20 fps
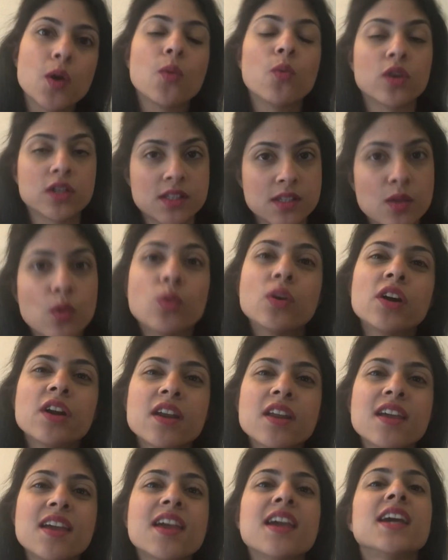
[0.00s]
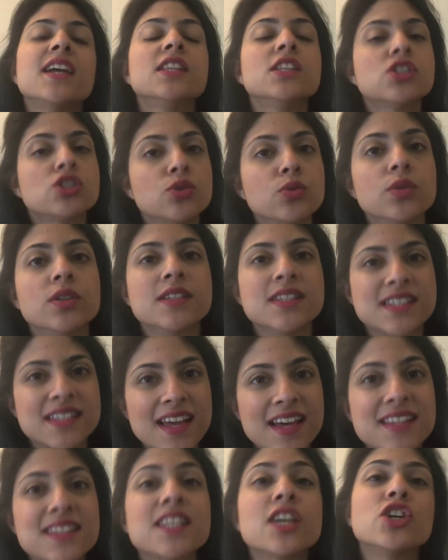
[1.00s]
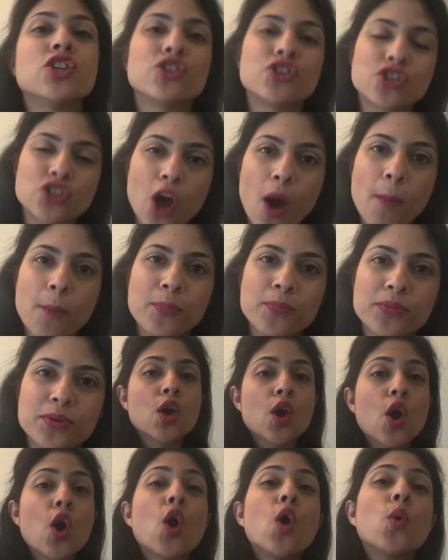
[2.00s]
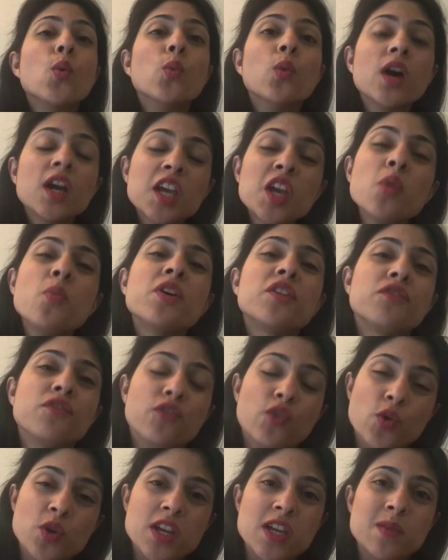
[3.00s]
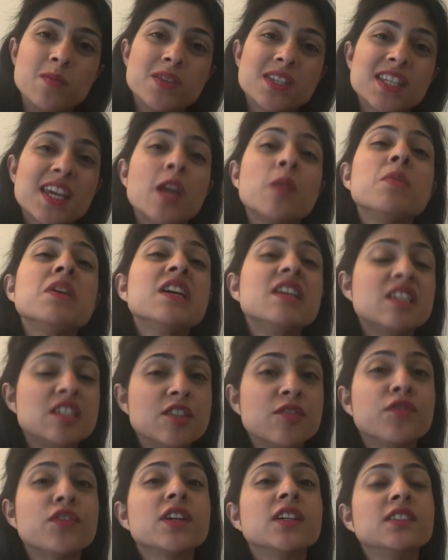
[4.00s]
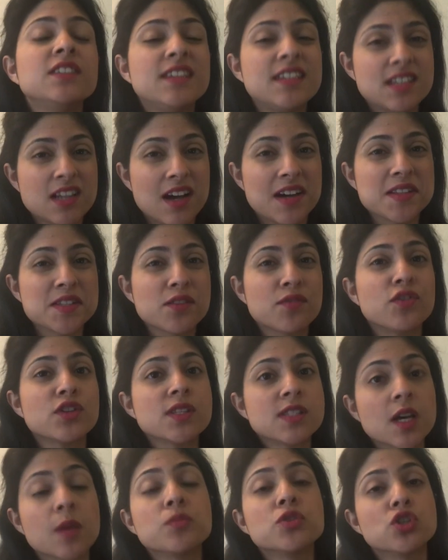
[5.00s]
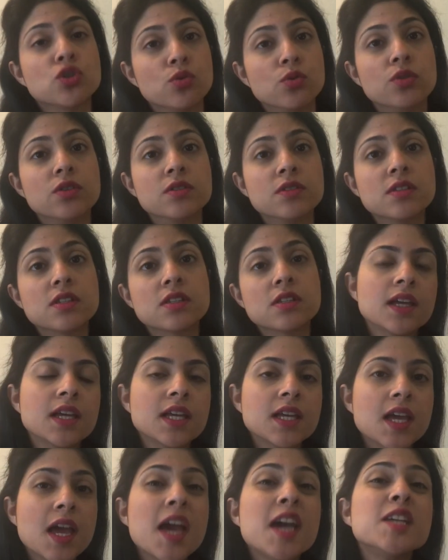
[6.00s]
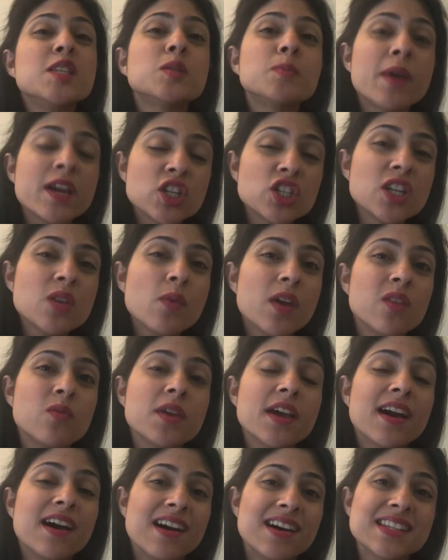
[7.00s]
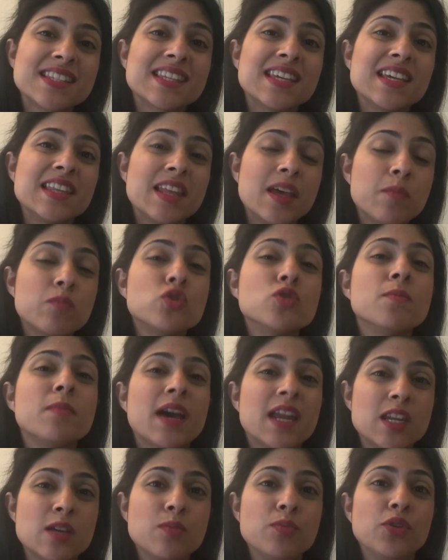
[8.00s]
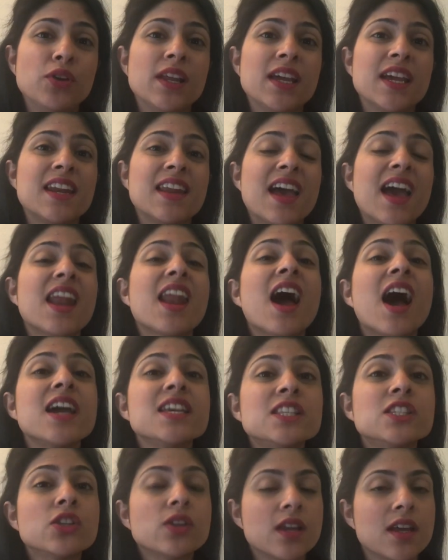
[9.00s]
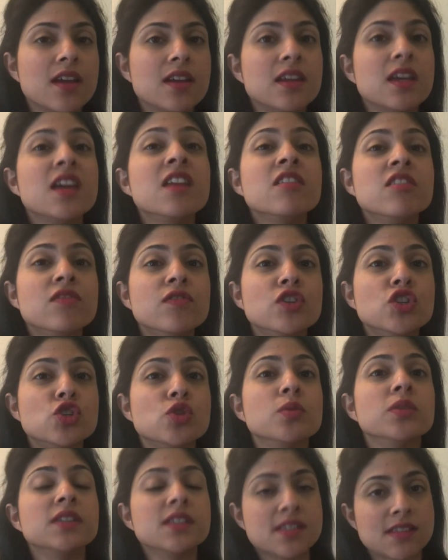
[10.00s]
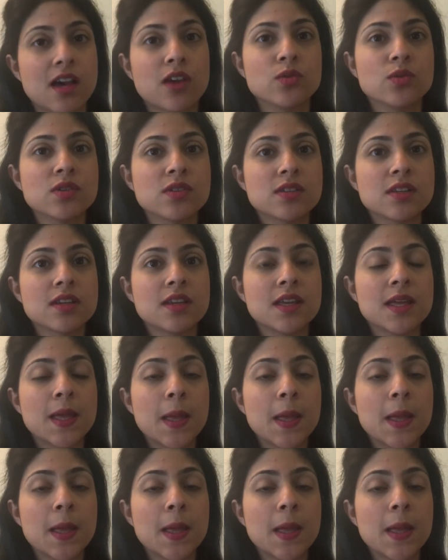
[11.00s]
What's the word? And the student says shop. Working with phonemes can be a difficult task for some students, especially when we are asking them to manipulate and isolate individual sounds.